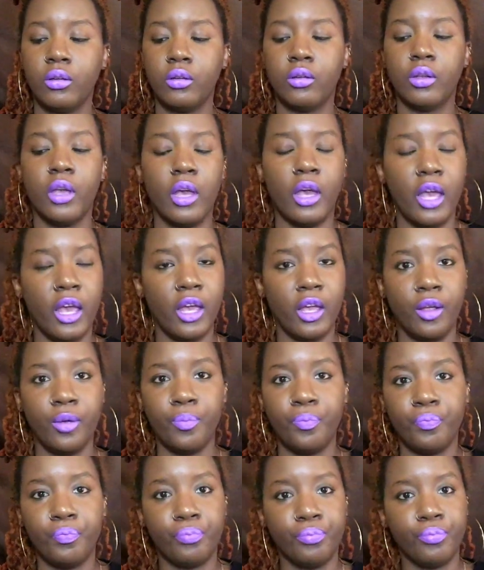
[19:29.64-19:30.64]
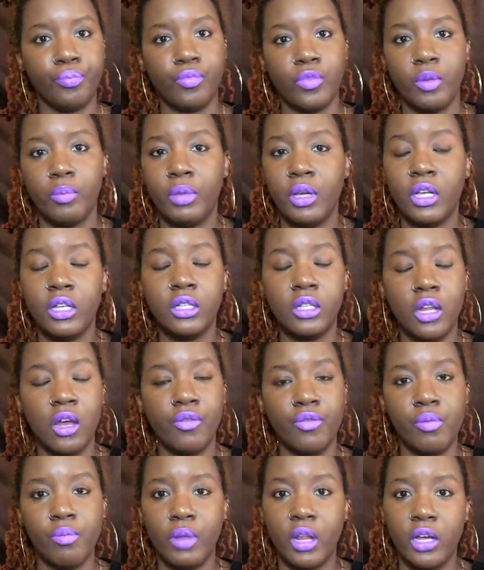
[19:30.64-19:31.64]
Okay. Peace, love,
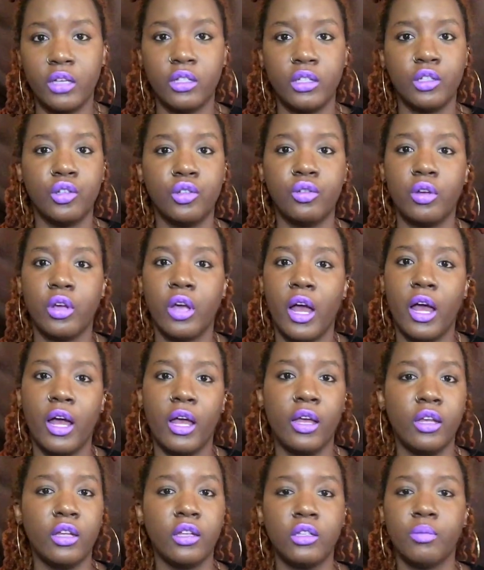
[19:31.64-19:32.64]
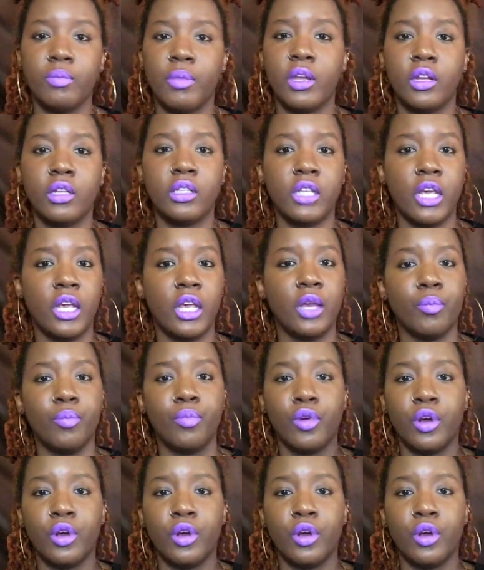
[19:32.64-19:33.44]
and blessings, you guys. Meditate and